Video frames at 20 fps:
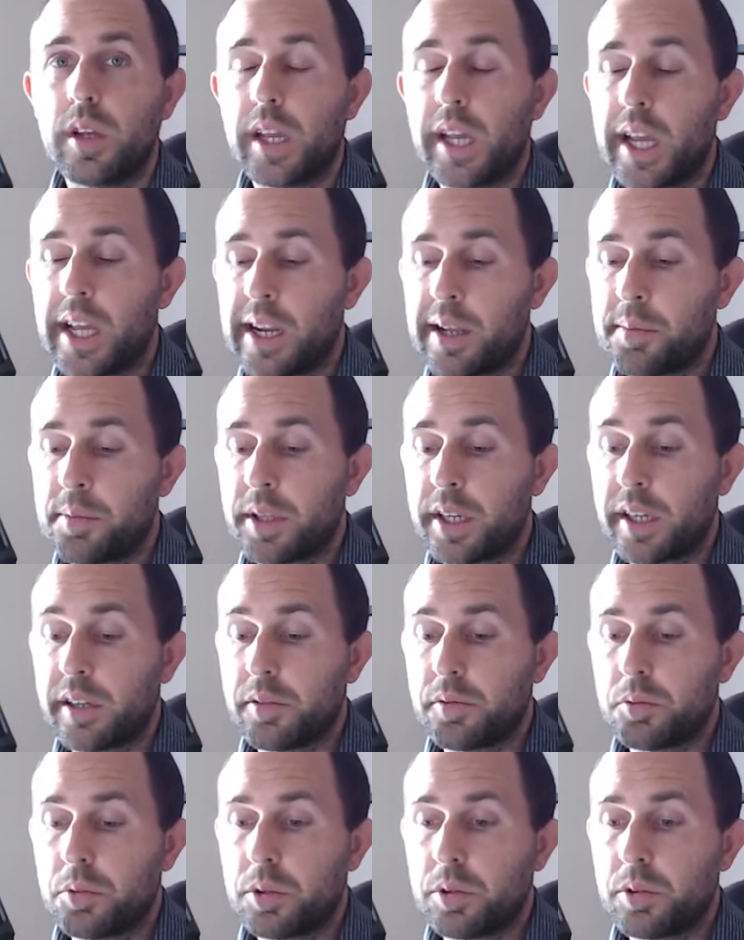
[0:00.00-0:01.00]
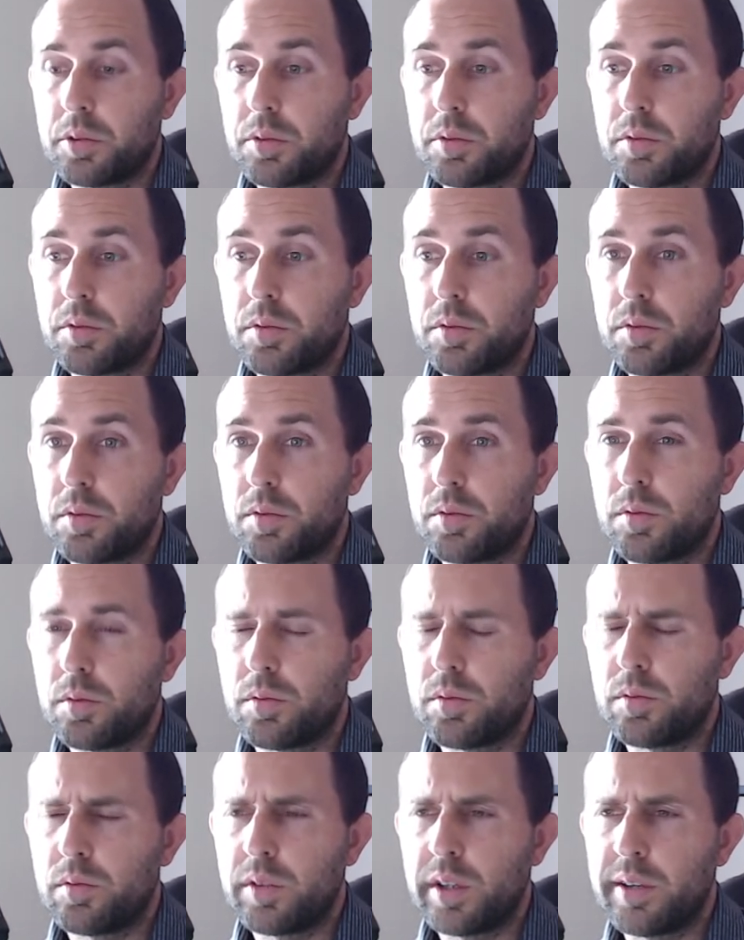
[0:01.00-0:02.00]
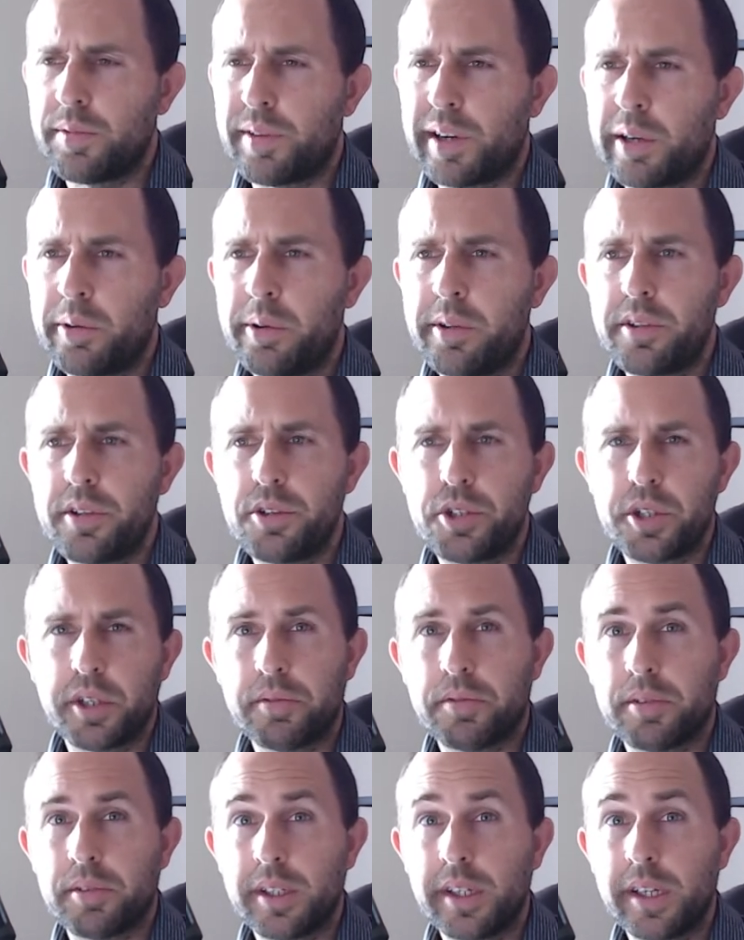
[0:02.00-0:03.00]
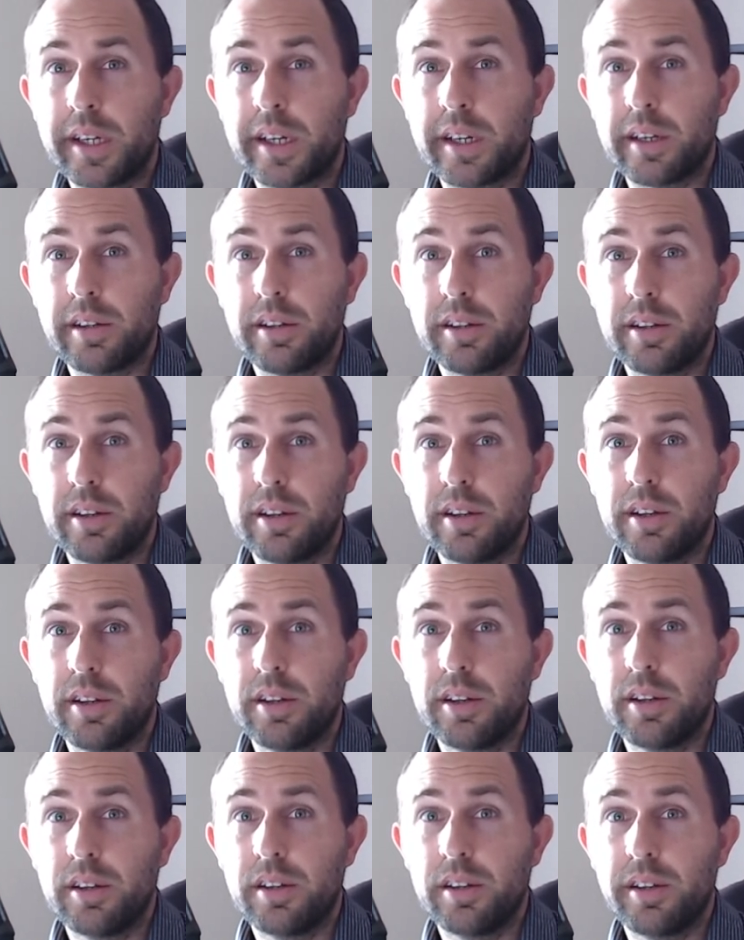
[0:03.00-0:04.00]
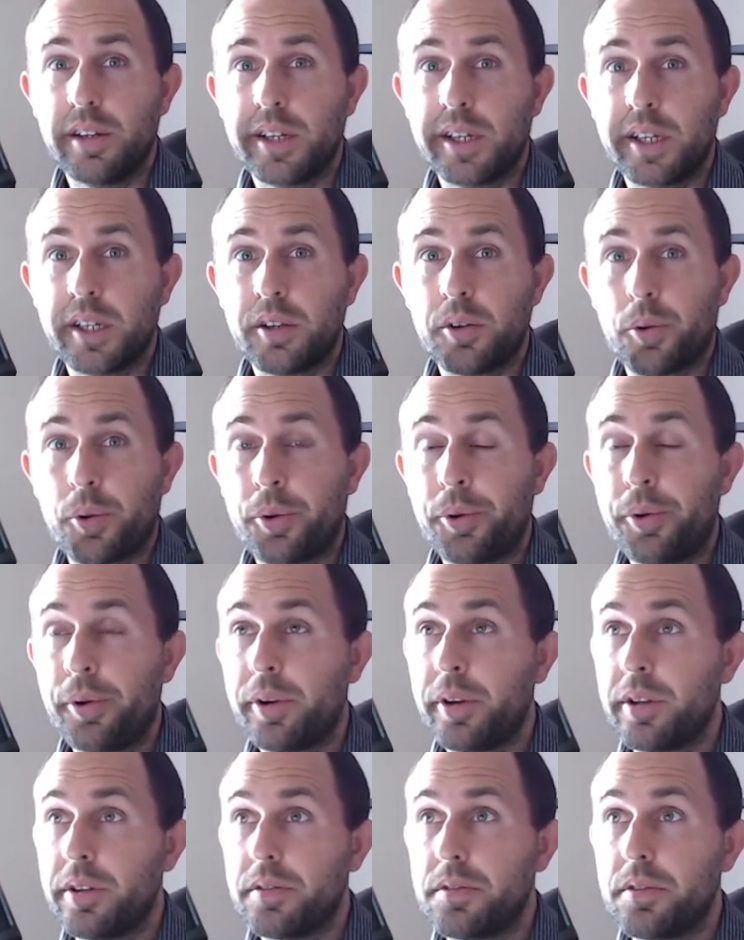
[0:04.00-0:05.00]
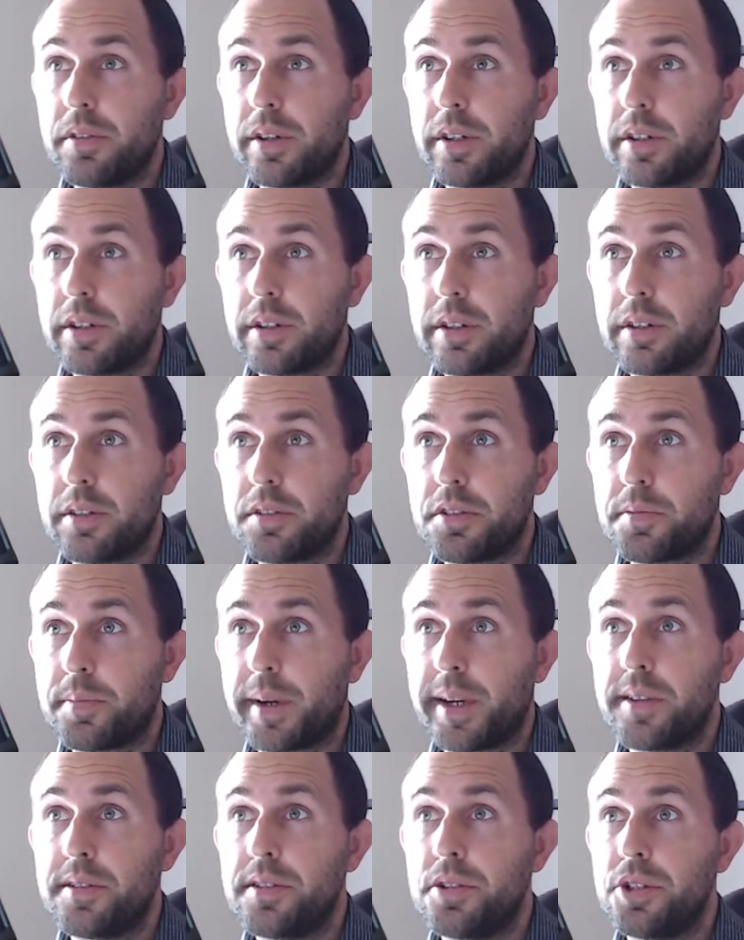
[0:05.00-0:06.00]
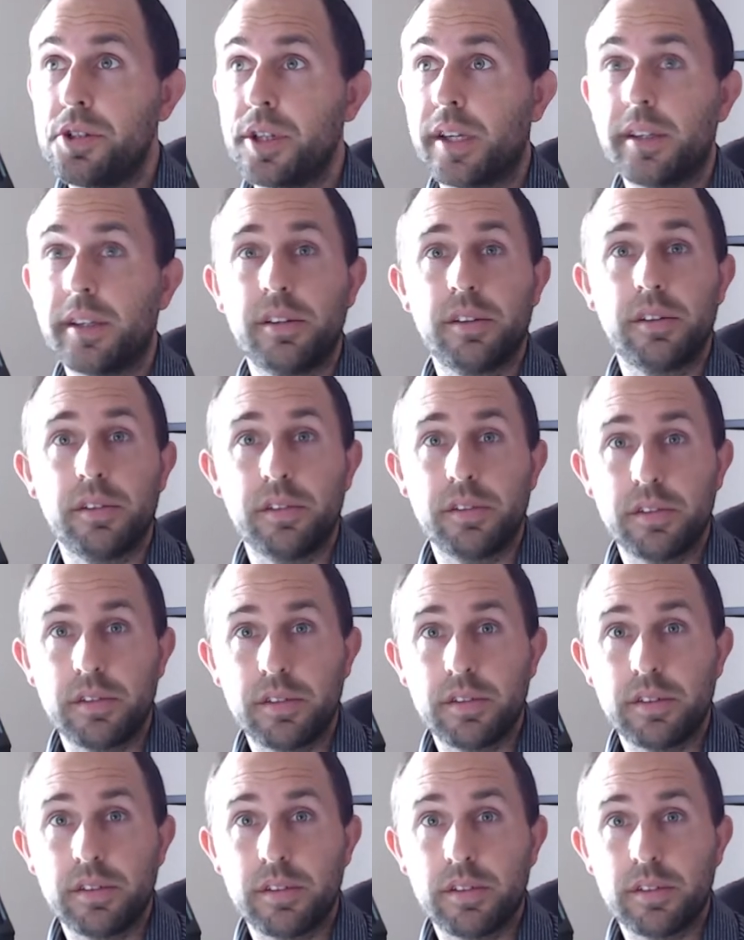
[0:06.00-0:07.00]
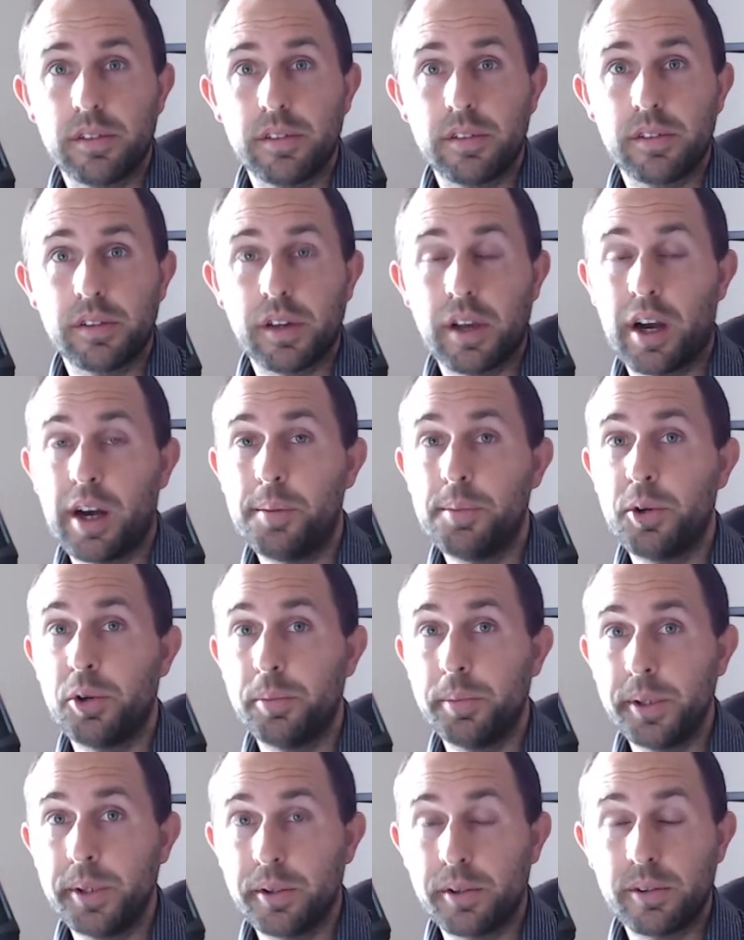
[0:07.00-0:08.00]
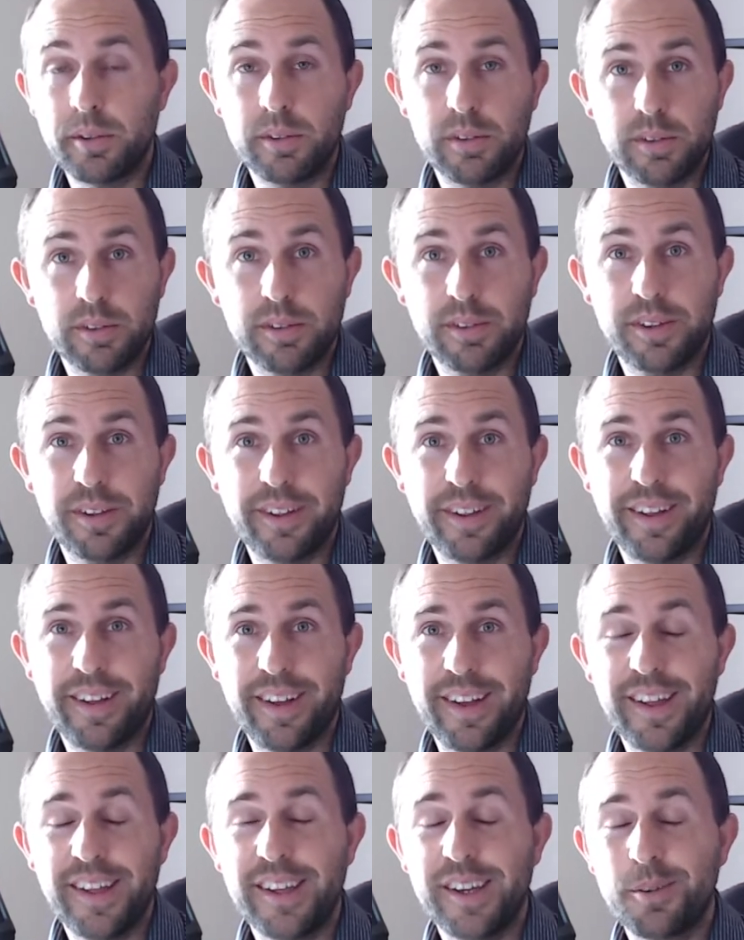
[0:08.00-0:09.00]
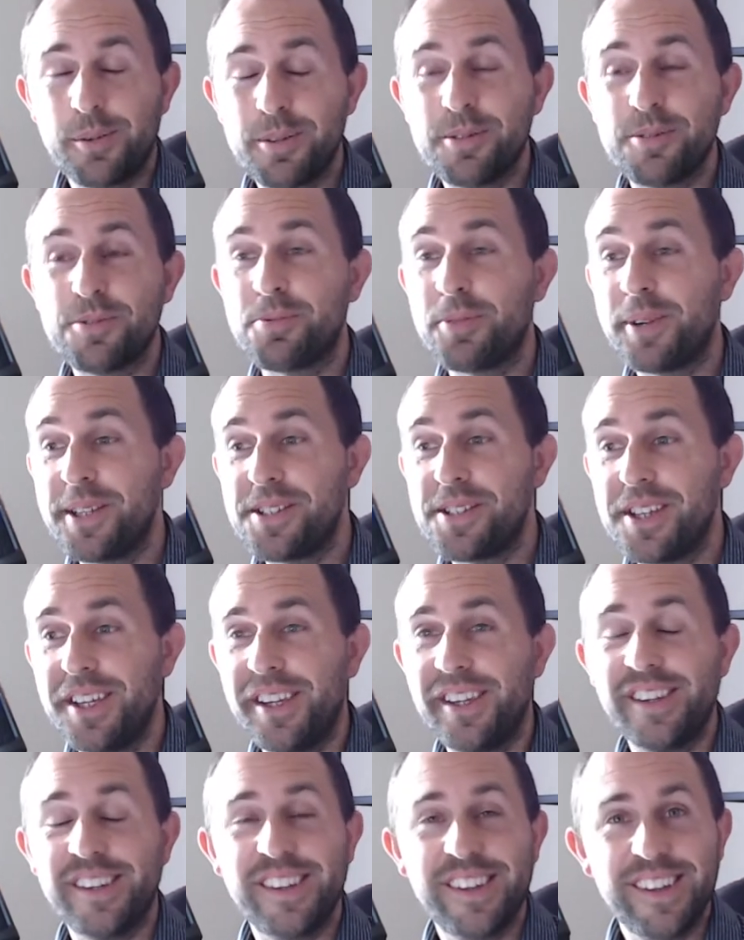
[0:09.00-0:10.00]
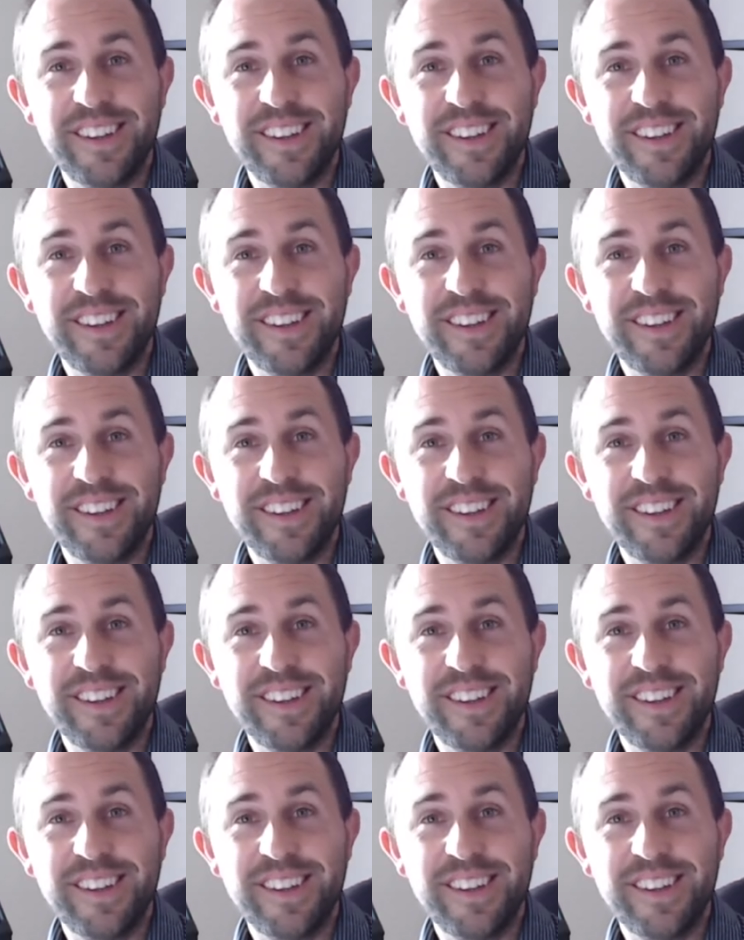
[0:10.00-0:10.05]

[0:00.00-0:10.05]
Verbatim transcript: And I'm like, well, if I went to Chick-fil-A and ordered a spicy chicken combo meal with a sweet tea,